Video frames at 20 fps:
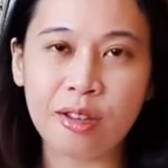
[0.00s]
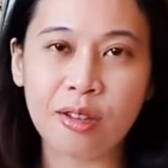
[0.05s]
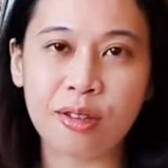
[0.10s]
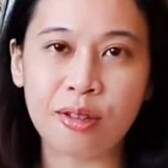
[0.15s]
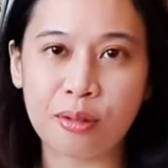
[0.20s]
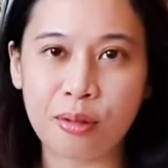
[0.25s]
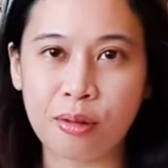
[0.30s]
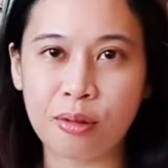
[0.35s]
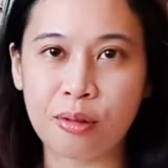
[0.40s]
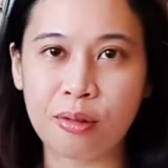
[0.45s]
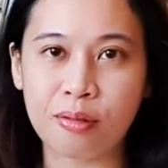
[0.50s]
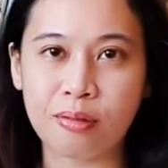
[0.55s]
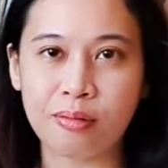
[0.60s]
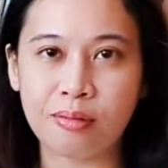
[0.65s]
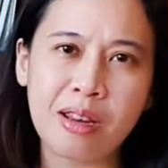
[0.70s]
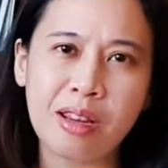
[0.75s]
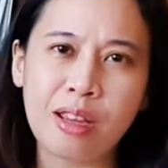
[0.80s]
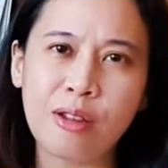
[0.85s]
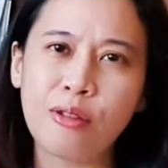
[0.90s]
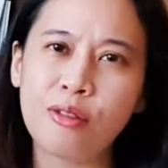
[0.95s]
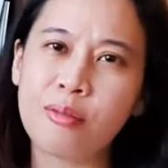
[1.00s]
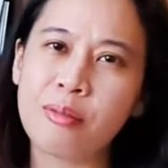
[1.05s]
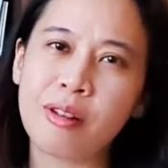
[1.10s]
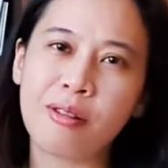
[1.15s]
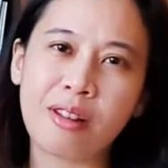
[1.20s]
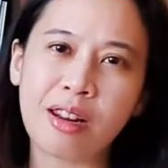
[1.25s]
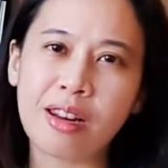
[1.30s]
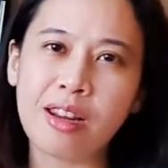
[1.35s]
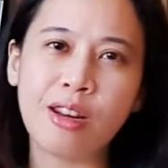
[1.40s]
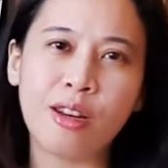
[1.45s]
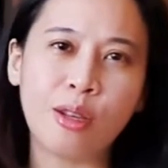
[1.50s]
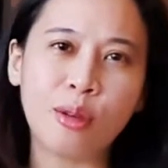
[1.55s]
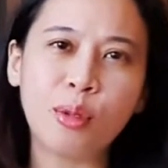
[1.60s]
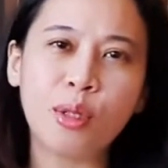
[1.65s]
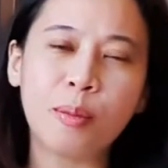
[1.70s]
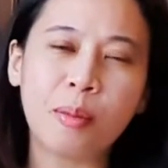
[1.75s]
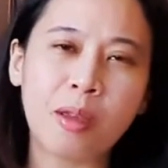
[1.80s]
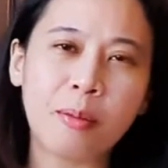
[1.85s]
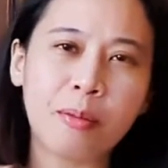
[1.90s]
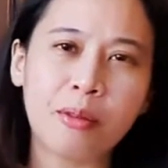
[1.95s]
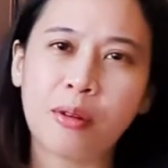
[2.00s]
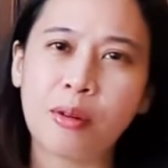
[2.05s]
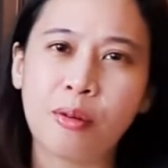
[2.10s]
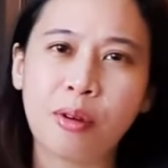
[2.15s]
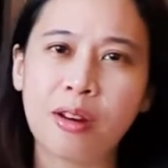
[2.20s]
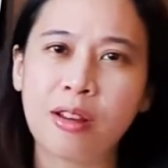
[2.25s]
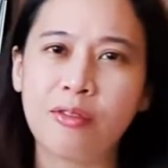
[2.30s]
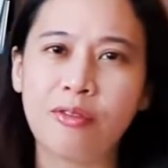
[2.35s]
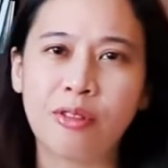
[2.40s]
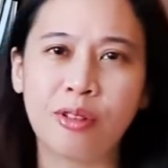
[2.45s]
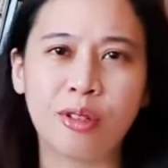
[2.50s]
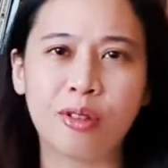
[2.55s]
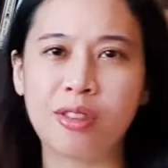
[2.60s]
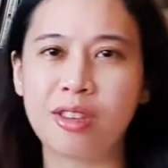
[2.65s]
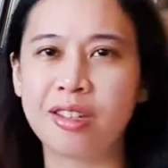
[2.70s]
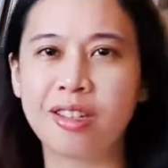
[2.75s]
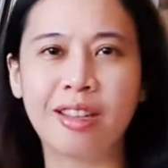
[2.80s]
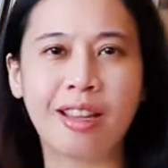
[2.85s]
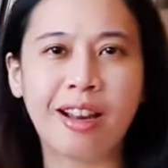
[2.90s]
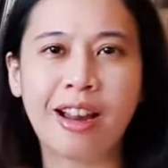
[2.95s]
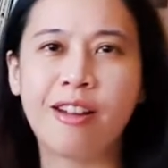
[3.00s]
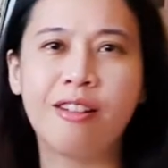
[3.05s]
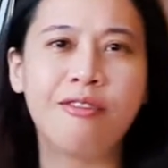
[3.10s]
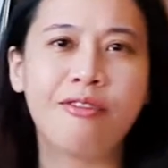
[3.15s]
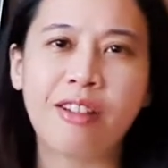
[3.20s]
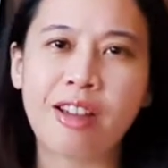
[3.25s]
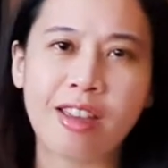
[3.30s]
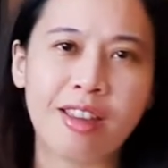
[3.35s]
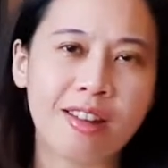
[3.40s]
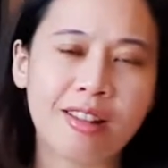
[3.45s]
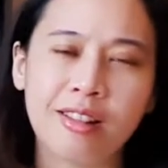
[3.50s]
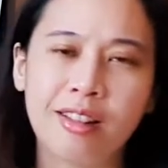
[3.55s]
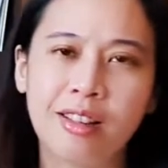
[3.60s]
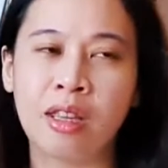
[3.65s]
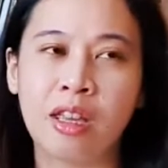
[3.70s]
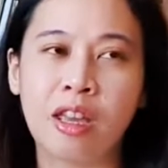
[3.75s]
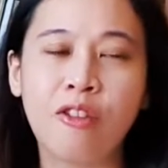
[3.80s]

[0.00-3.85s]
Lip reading: so it could be reading newspaper or whatever, so just clarify it.